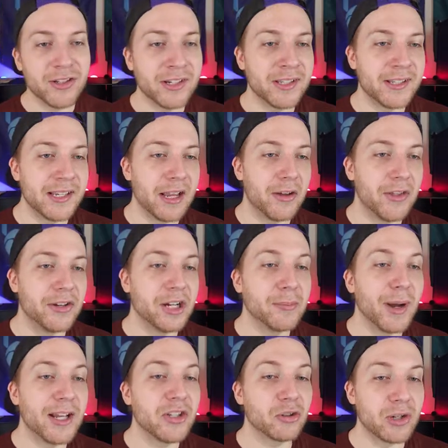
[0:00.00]
you can see on the
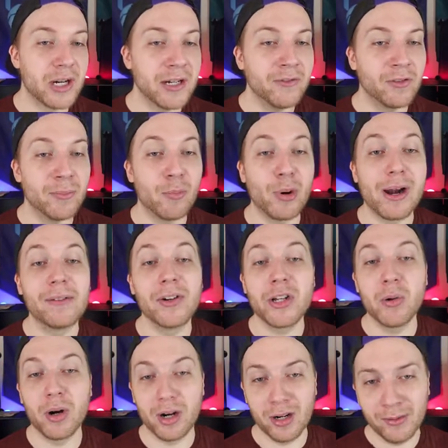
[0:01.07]
nearby screen from wherever
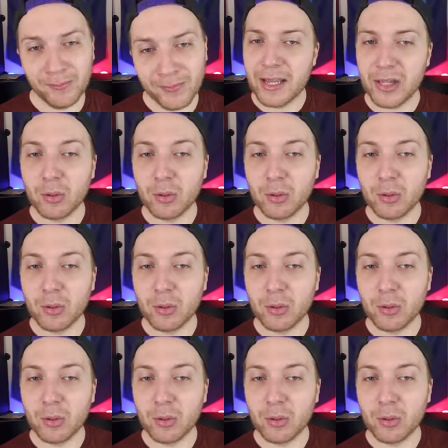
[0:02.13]
you are.